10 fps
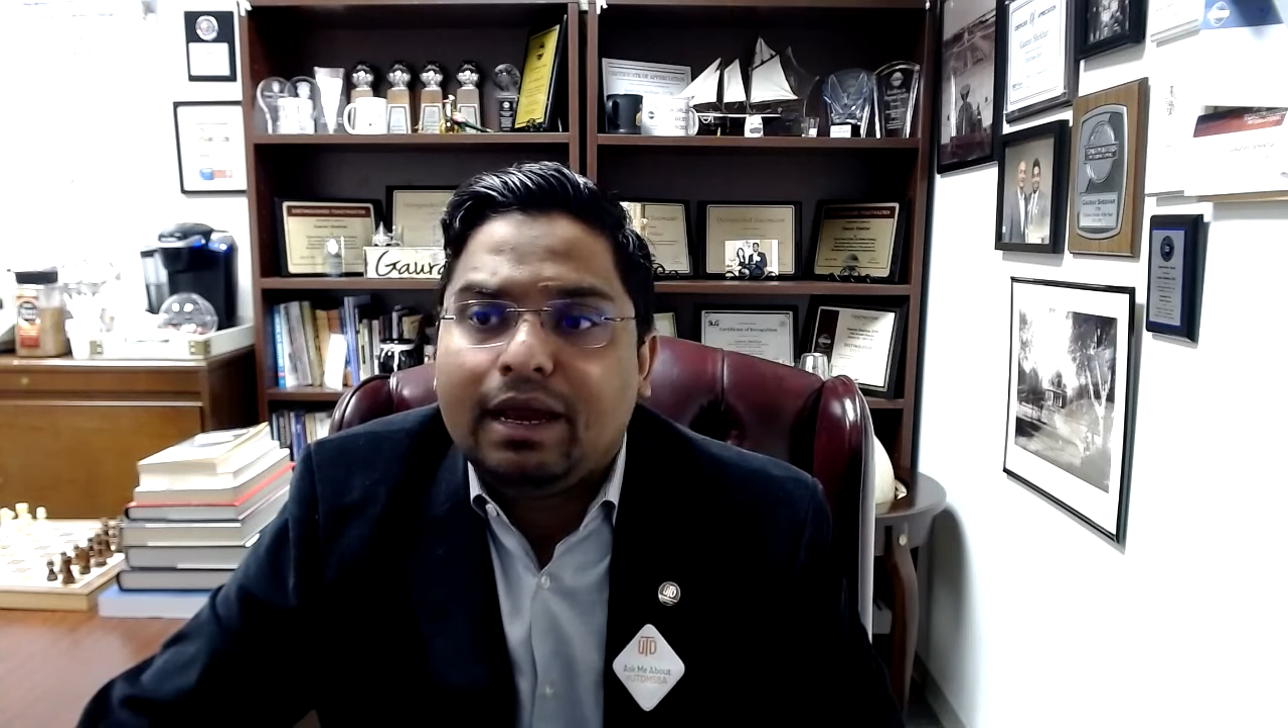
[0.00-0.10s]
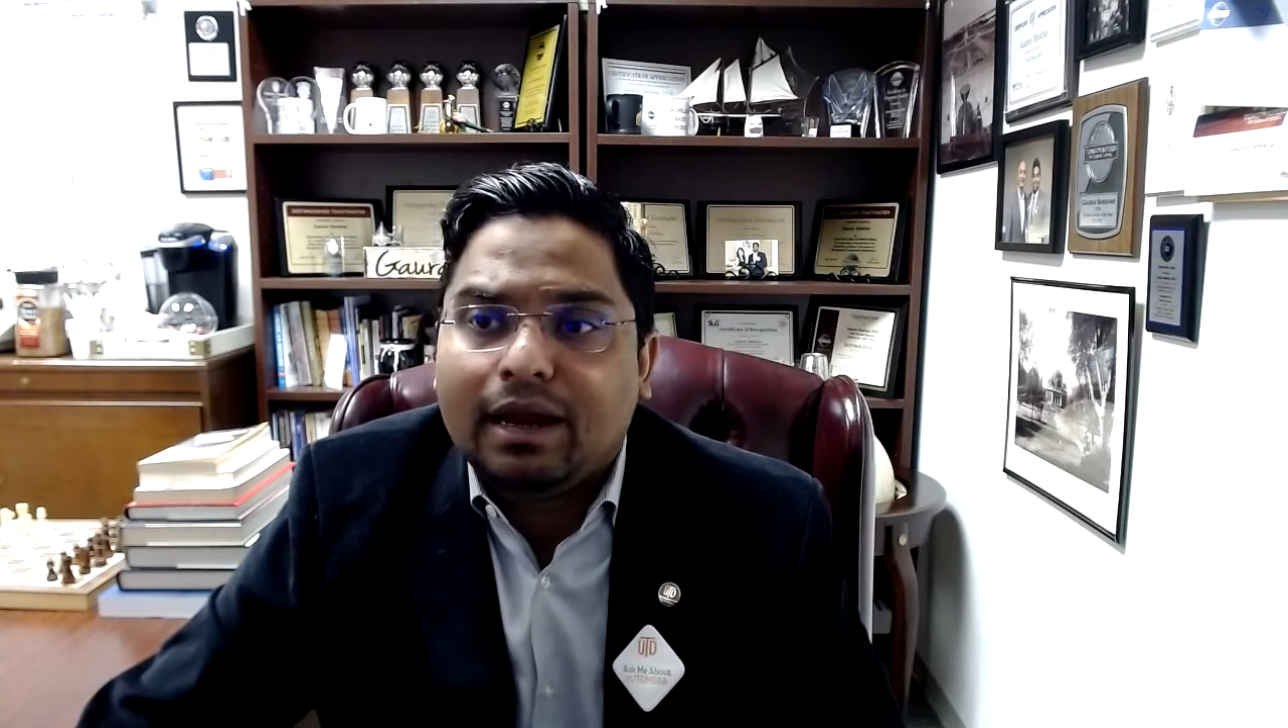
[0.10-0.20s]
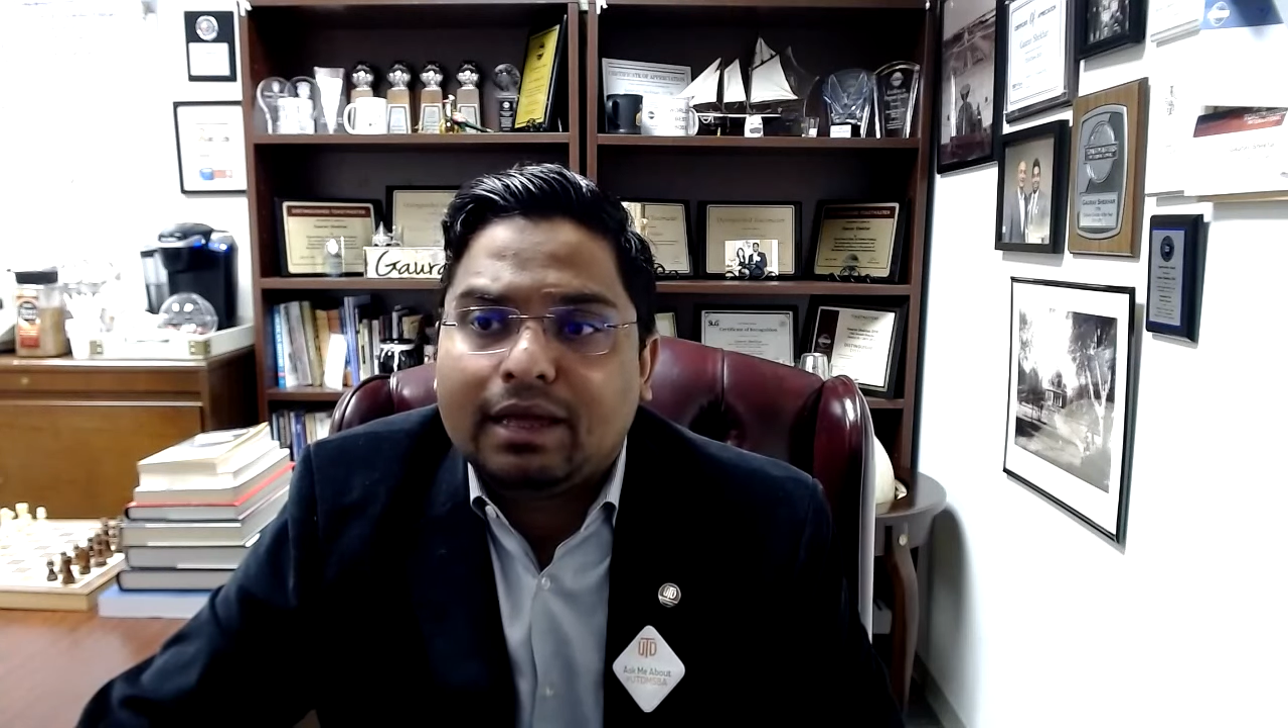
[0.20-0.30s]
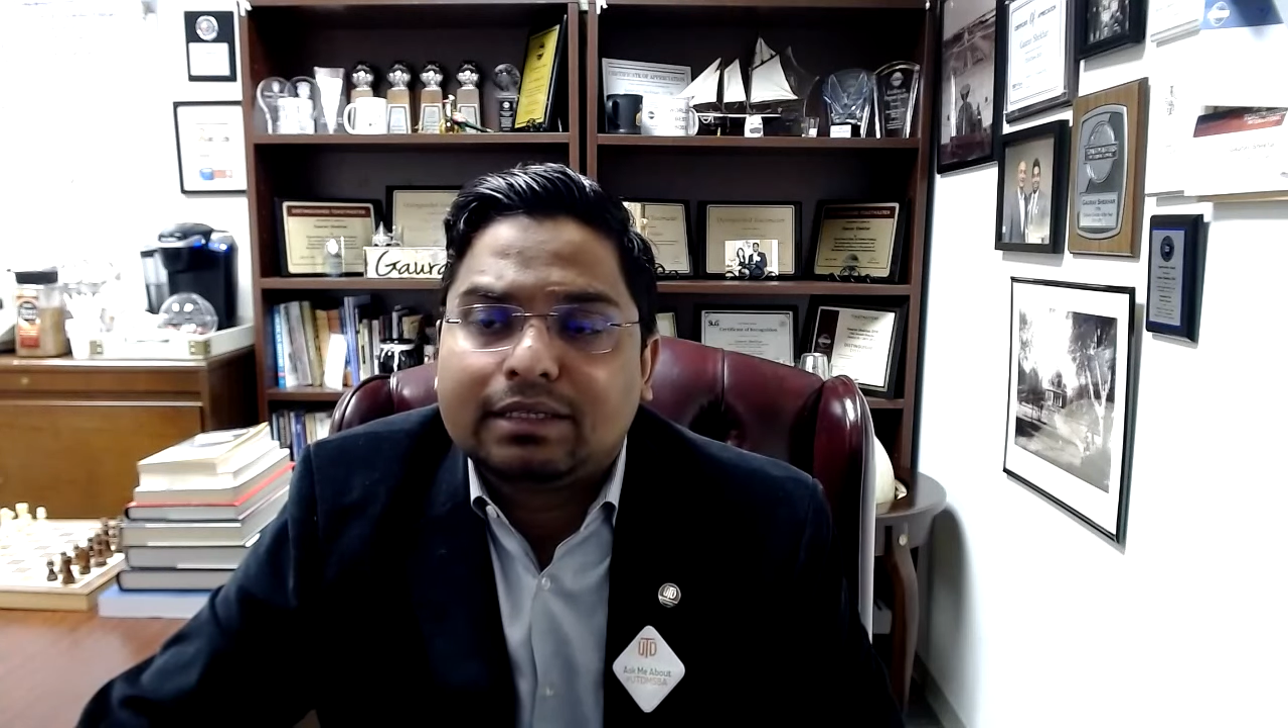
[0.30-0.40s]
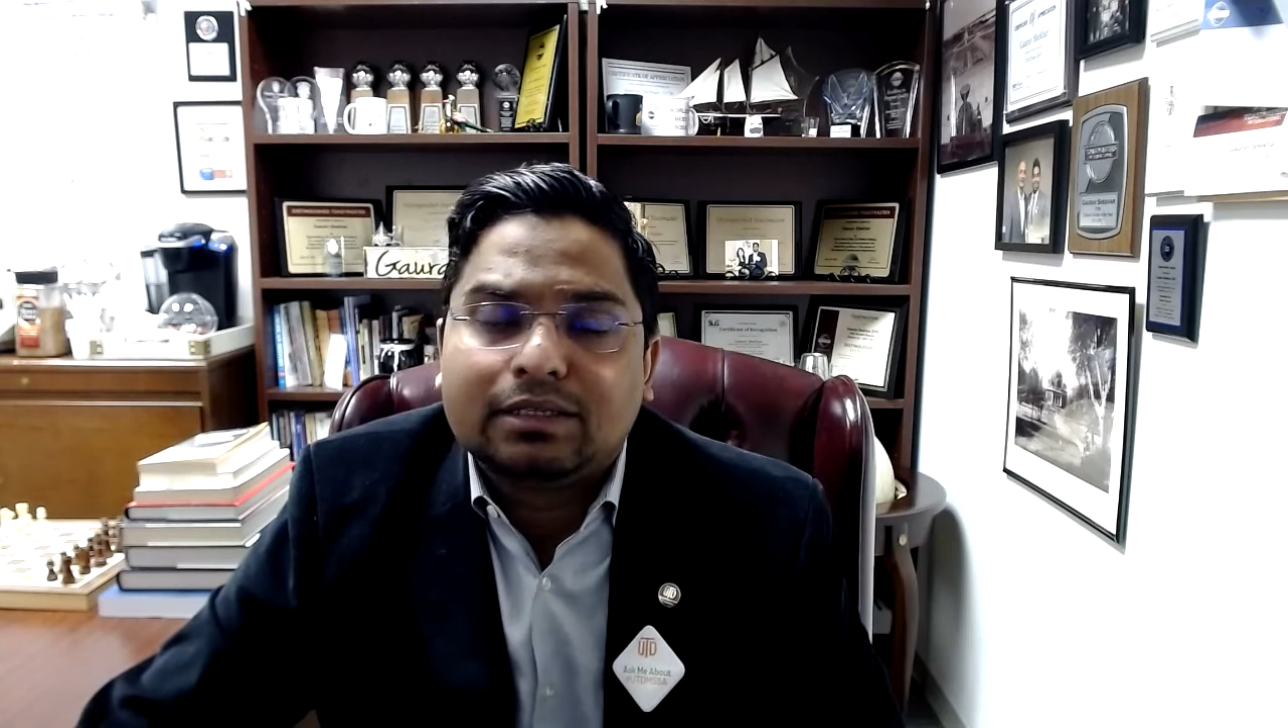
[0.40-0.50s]

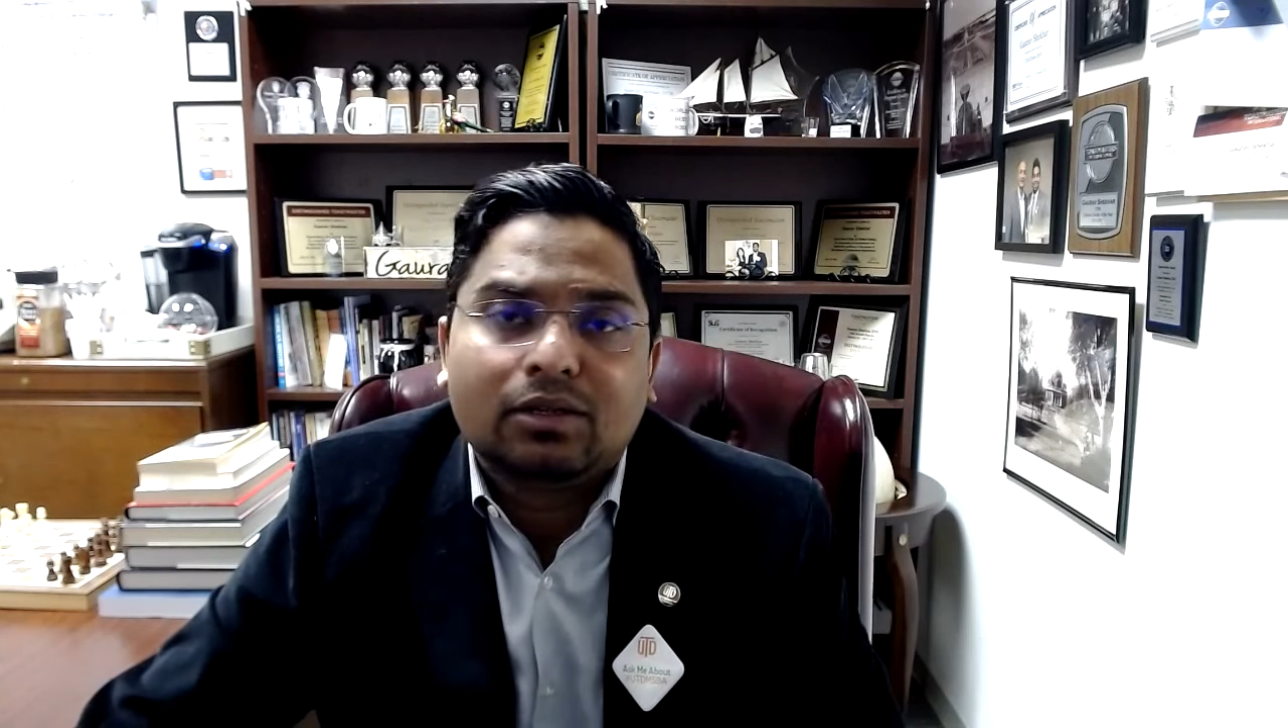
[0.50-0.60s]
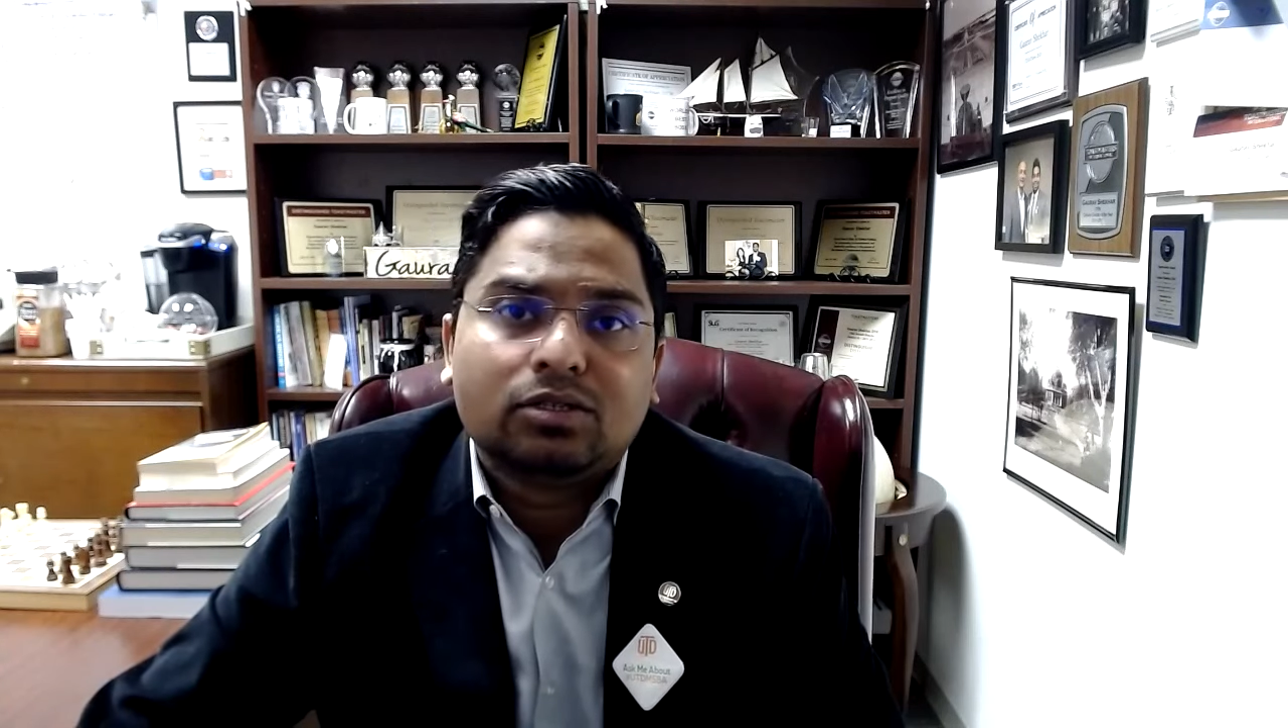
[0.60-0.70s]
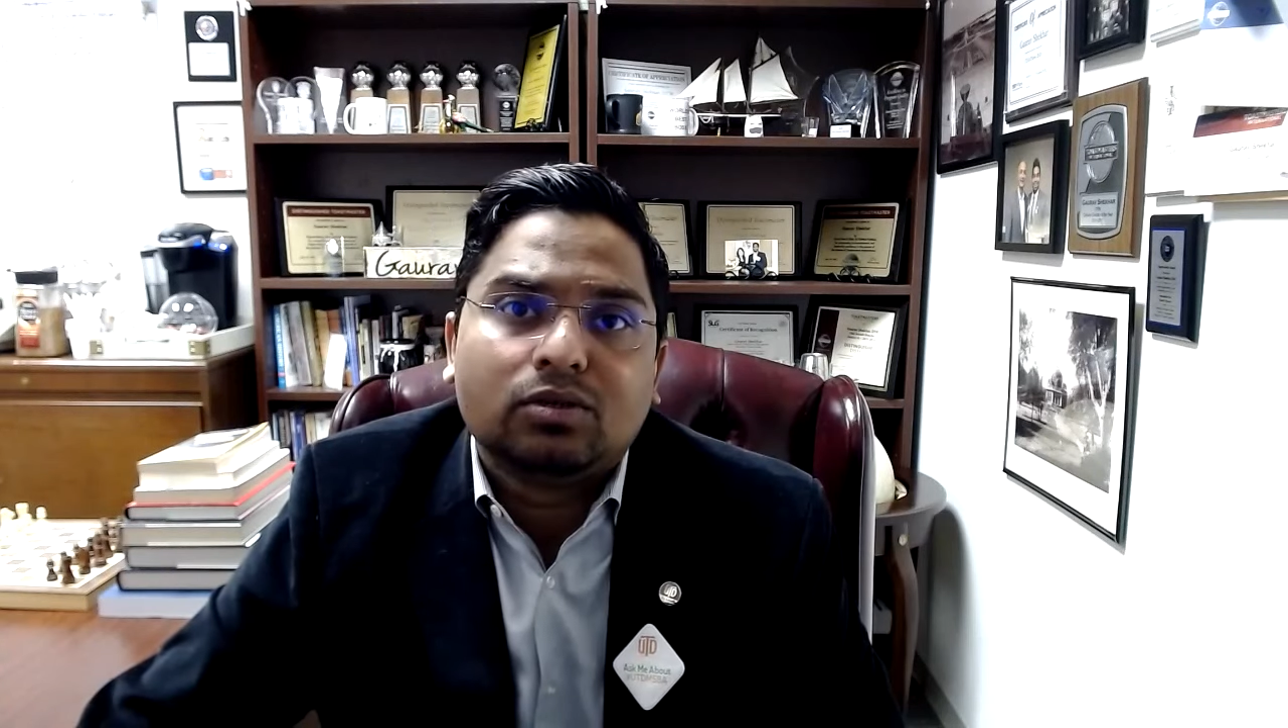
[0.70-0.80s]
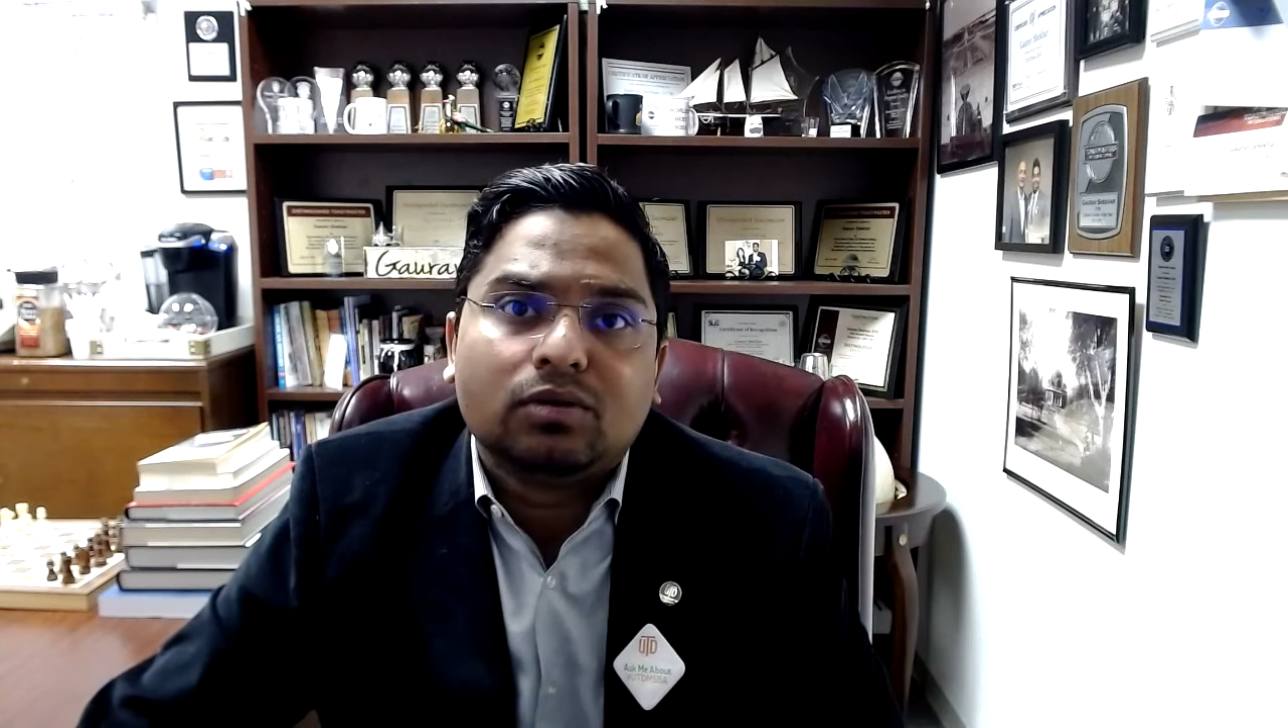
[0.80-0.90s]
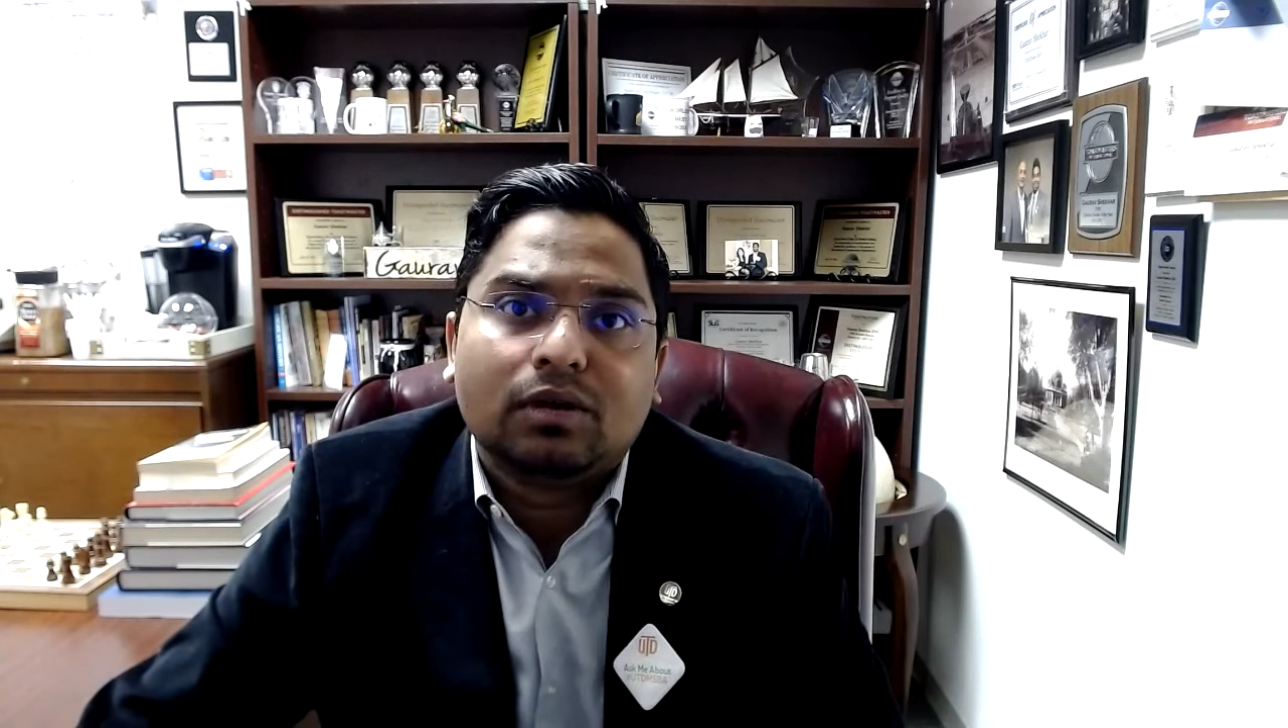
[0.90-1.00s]
classes also